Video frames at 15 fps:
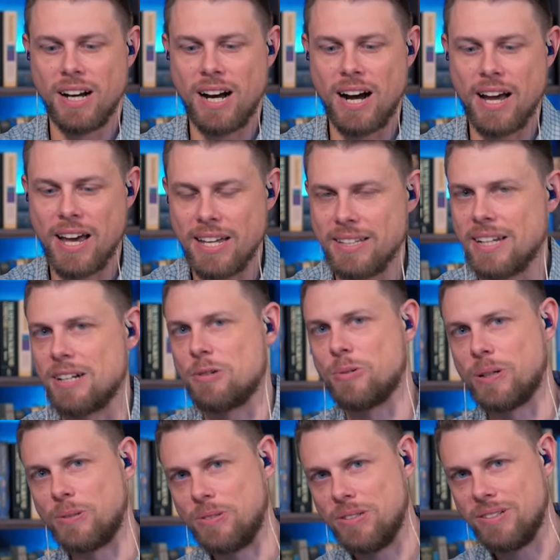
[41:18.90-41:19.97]
I hate that
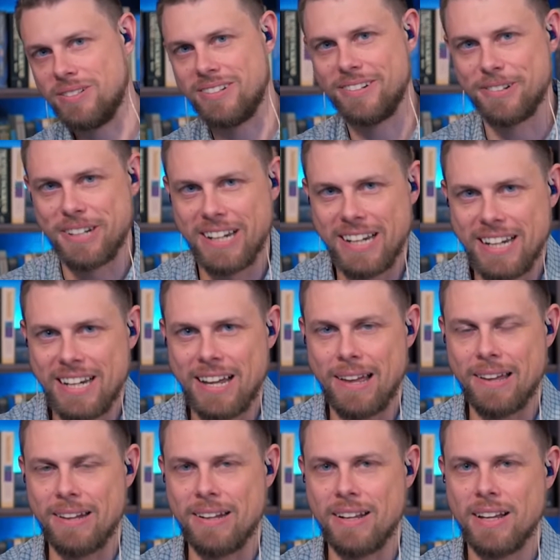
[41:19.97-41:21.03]
quote. Okay,
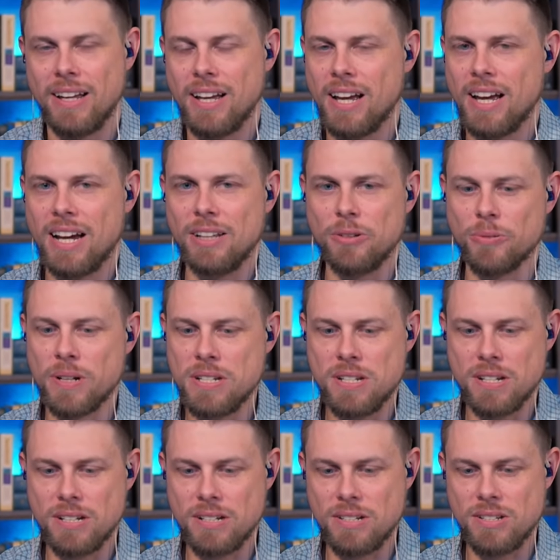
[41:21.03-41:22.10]
and the
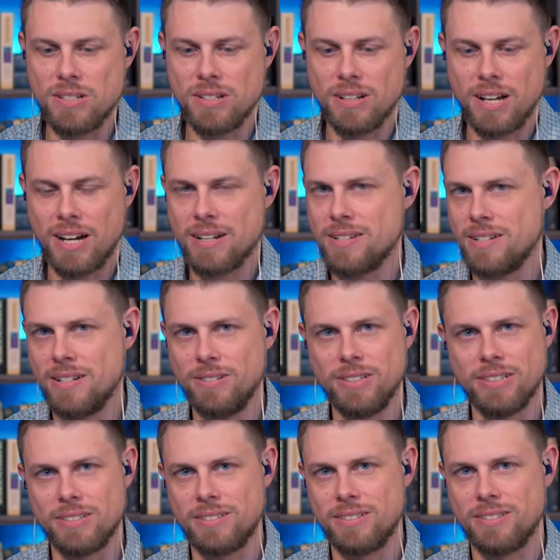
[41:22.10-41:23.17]
reason is, how does he know
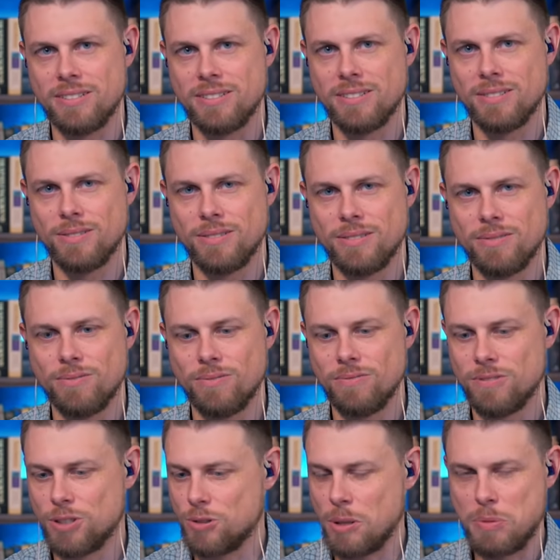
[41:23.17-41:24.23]
this?
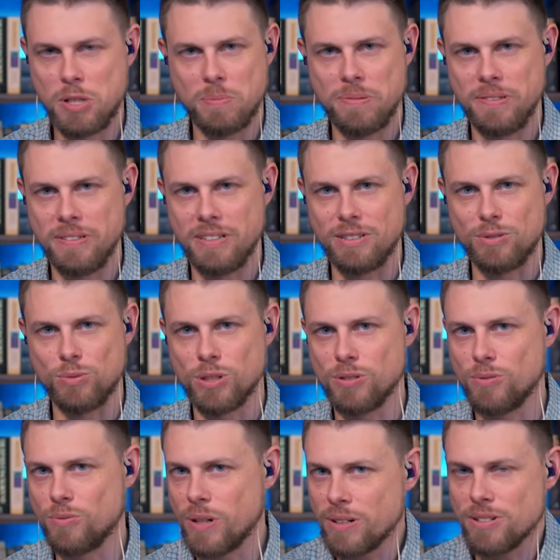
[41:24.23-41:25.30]
Scripture, please.
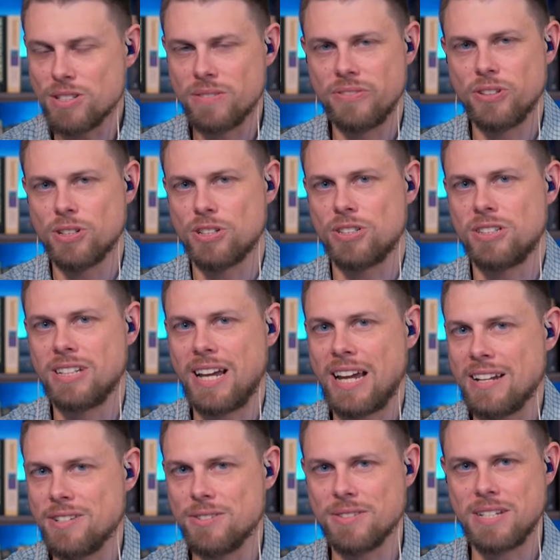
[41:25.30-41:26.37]
Where's the verse? Yeah. The
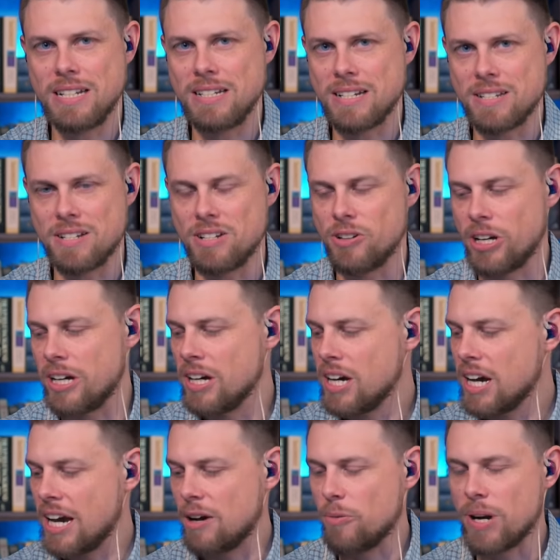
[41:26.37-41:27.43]
answer is he doesn't know it.
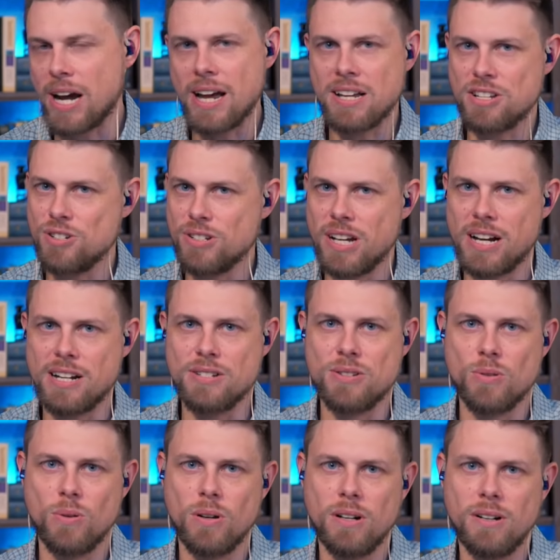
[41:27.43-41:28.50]
And when I asked you
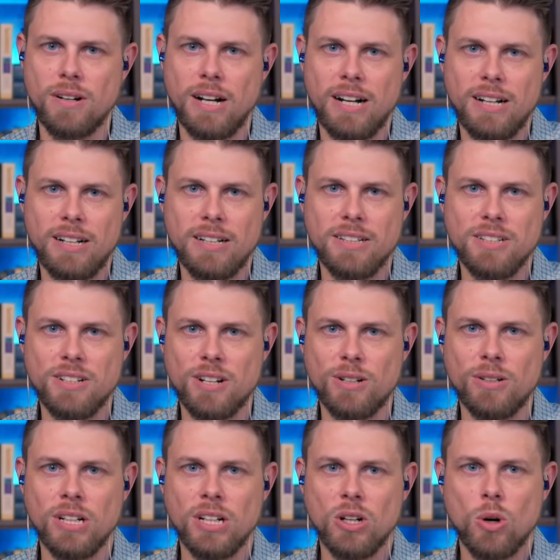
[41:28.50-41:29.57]
guys, you
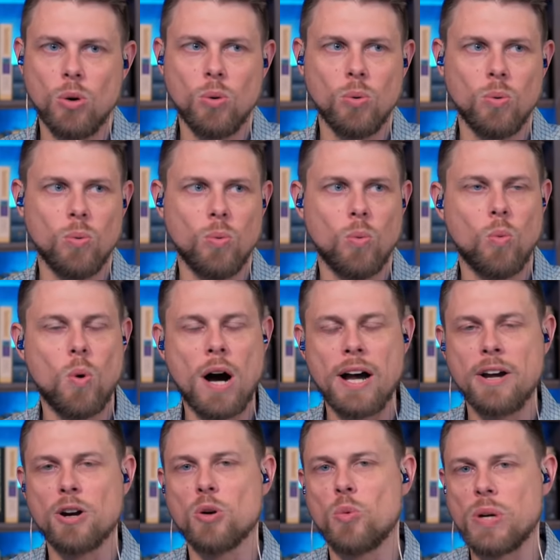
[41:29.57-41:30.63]
know,
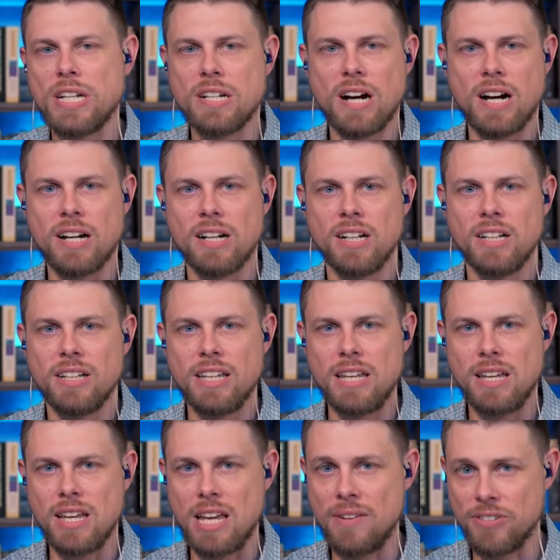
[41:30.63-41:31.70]
why are we not,
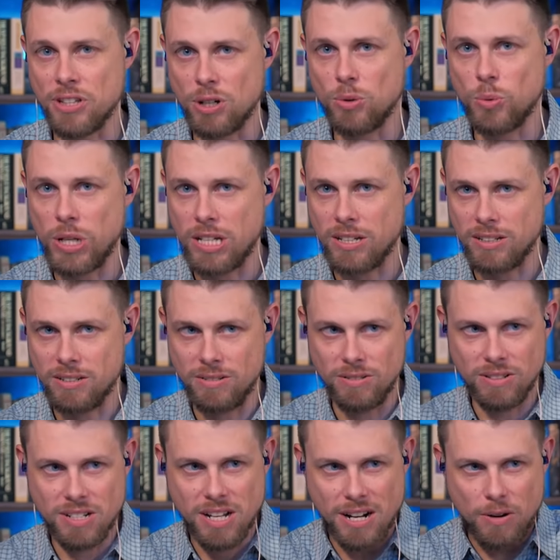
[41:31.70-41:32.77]
even though we
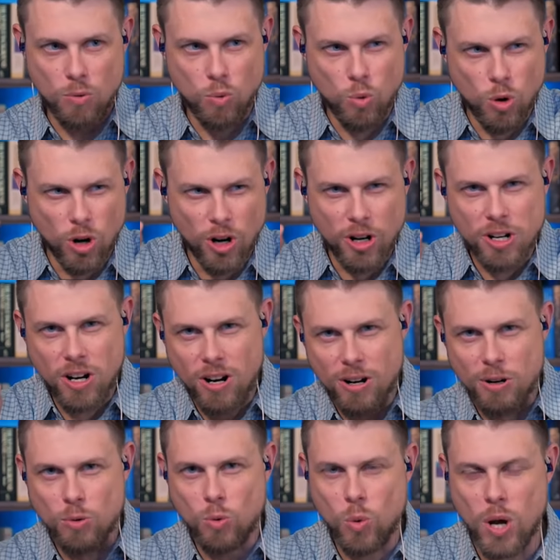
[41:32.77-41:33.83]
could kind of work
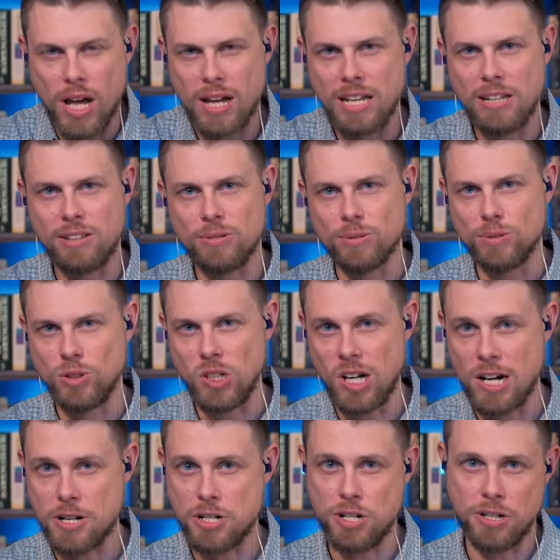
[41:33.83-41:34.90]
our way through
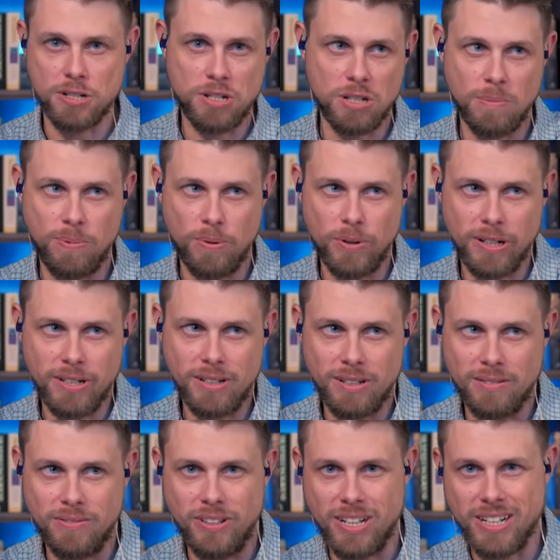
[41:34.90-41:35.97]
logic to the point
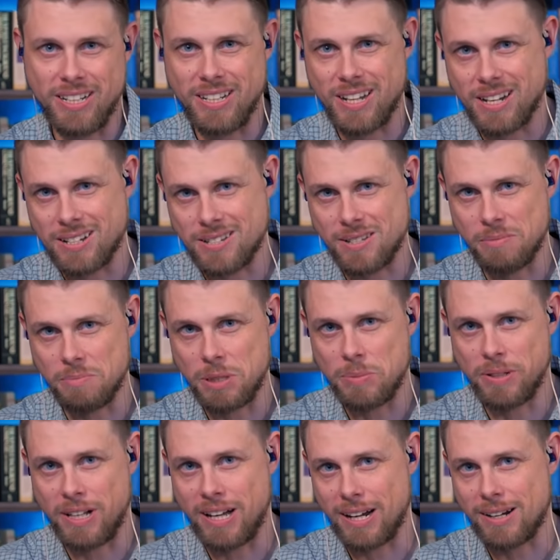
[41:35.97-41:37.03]
of like, yeah, some
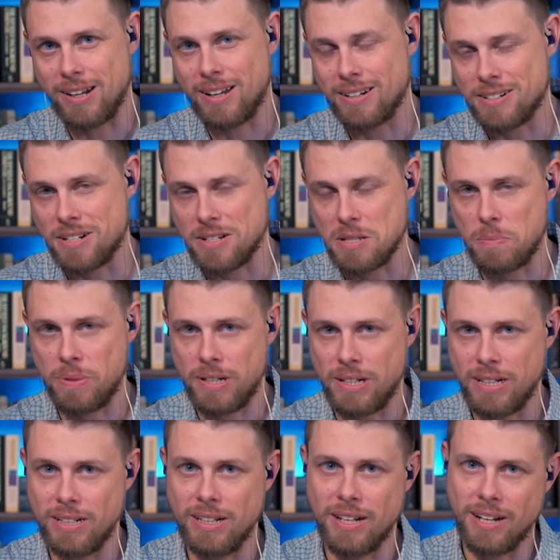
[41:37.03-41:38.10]
people act like
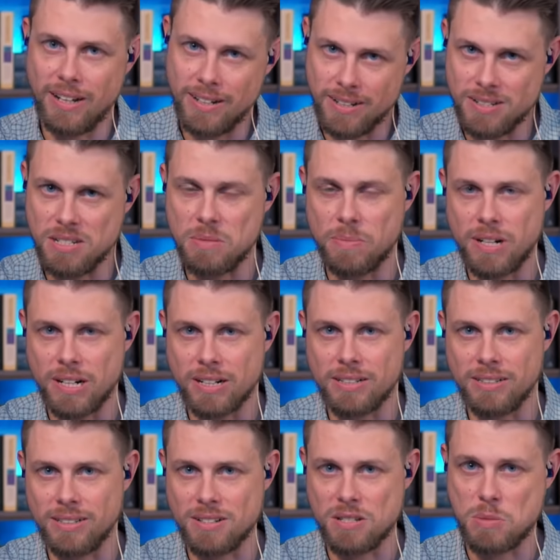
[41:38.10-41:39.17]
Jezebel and it's
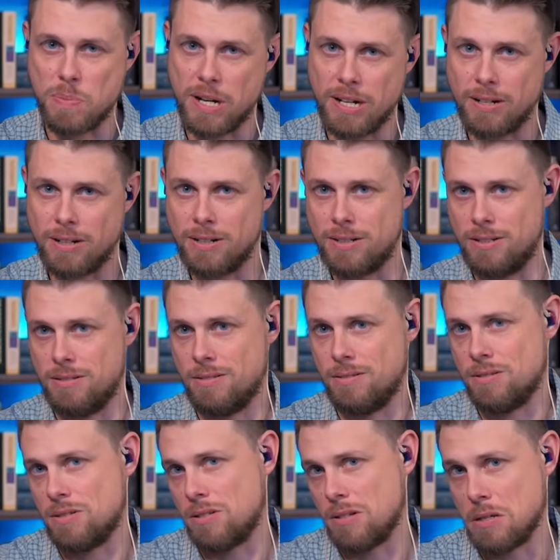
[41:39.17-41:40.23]
demonically inspired.
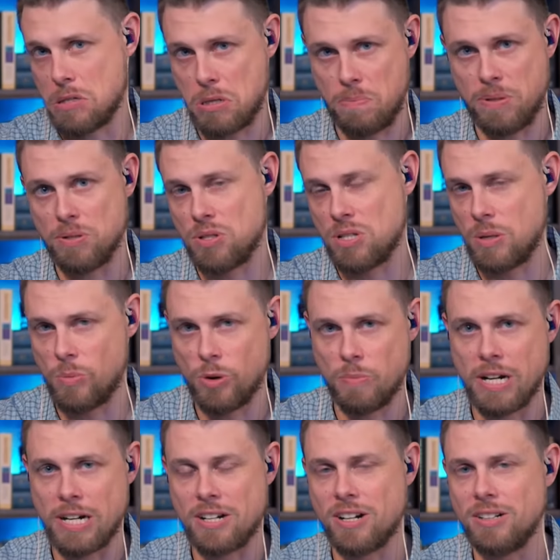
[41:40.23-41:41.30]
And I suppose someone
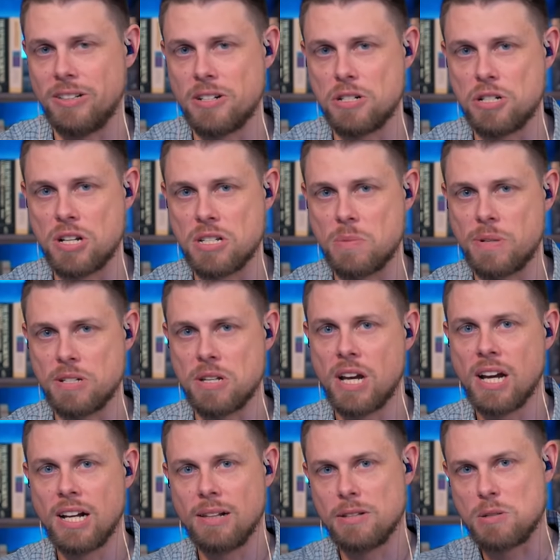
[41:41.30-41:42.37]
might call it a Jezebel
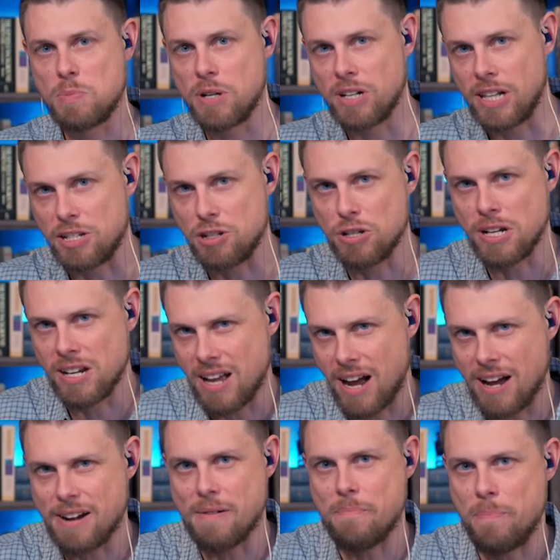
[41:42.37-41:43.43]
spirit. Like, you can
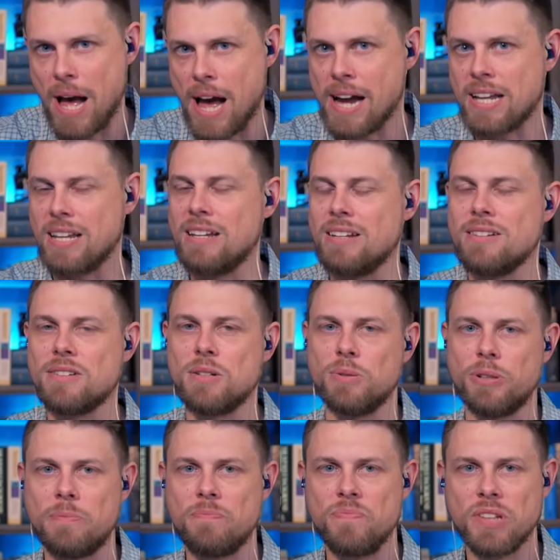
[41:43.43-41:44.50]
kind of back into
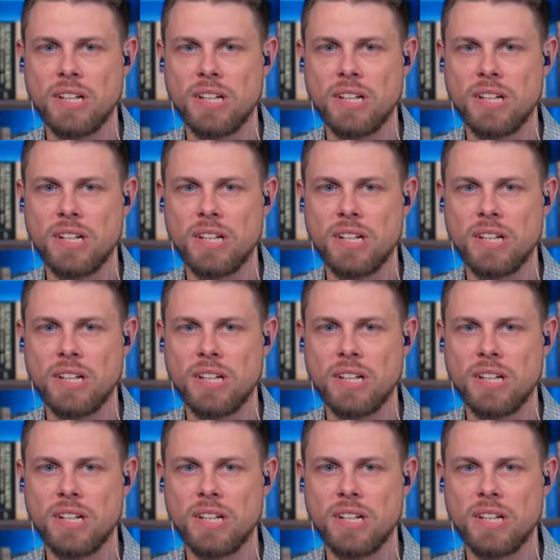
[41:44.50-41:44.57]
it.